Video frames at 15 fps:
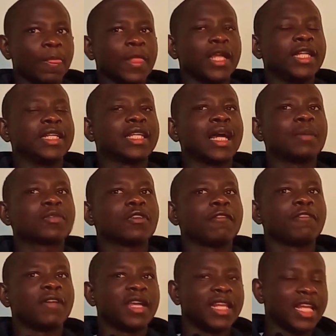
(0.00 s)
in terms of
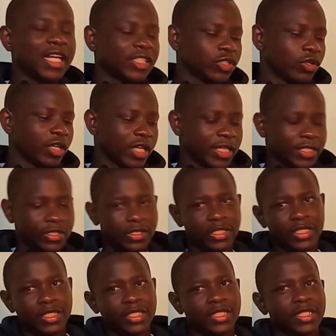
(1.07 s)
financial
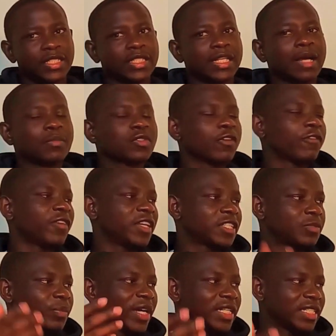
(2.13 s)
resources, in terms of
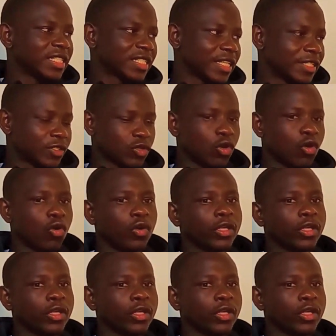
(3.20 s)
expertise, and so on,